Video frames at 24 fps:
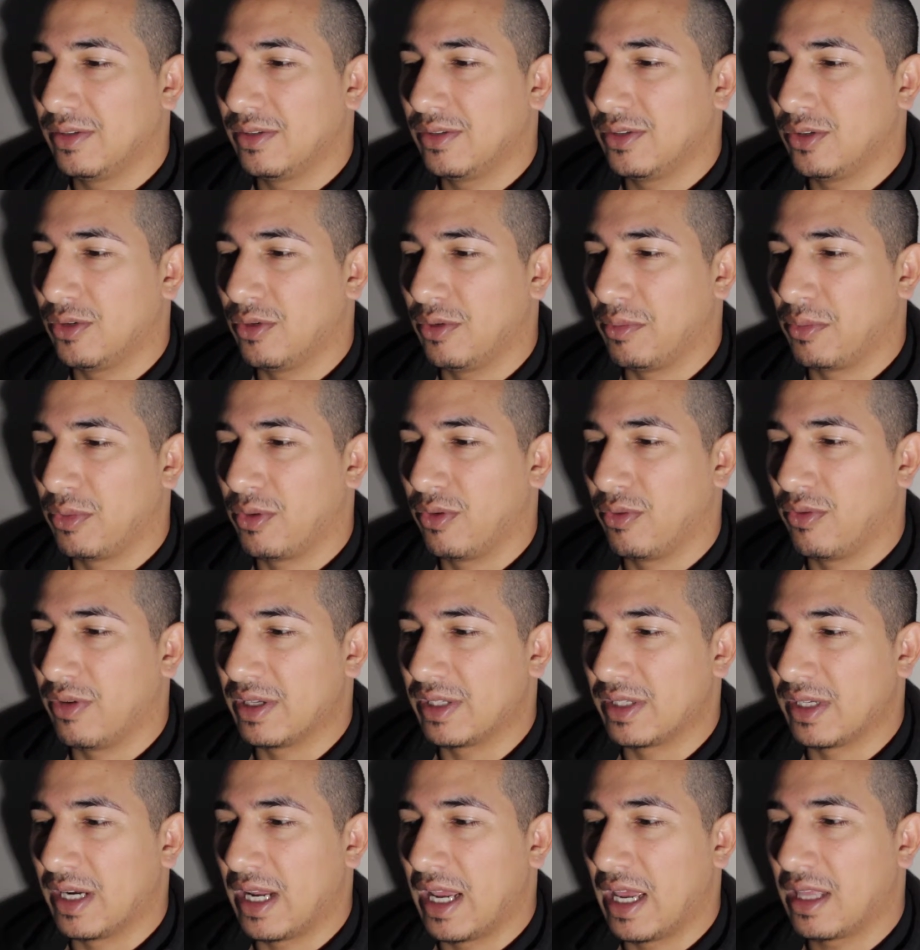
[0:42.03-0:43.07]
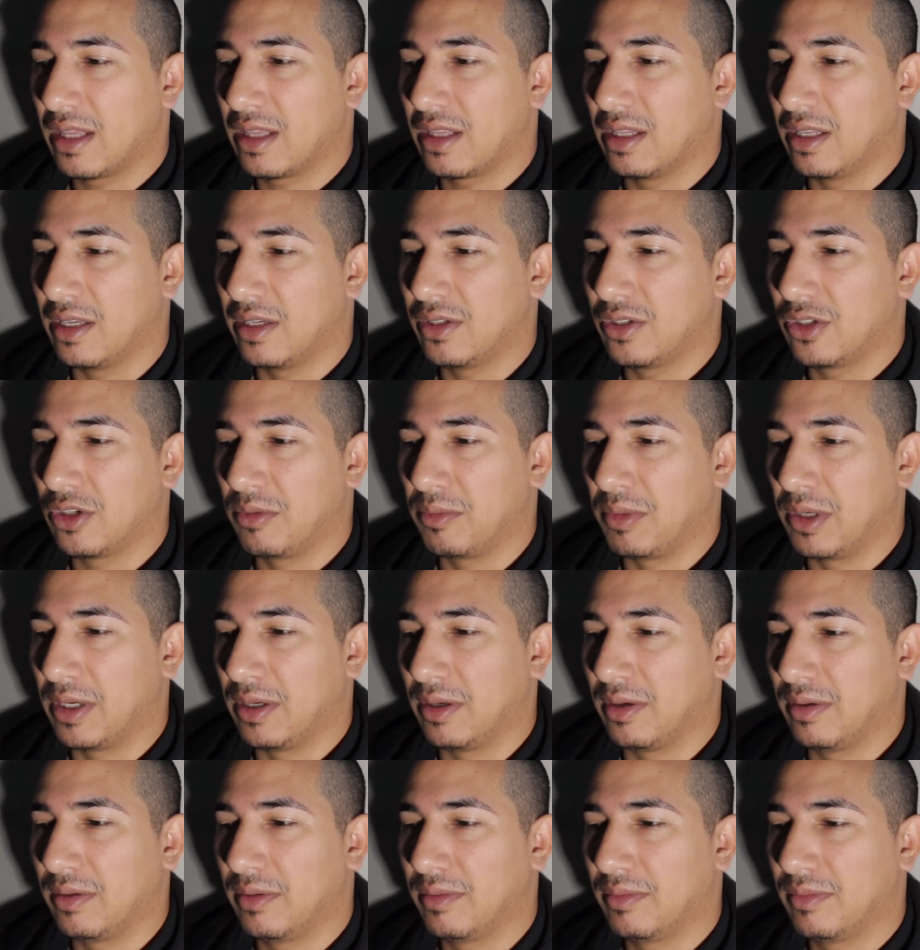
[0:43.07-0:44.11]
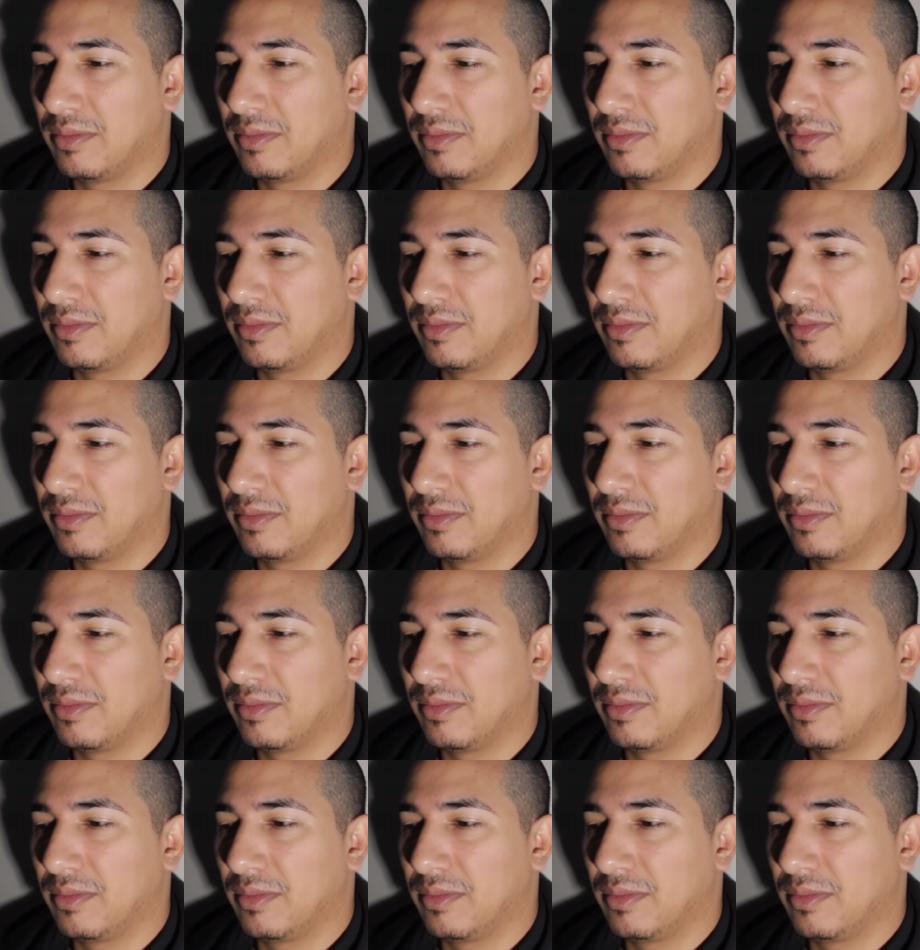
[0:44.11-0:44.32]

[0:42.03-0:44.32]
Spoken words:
to improve as an athlete, should be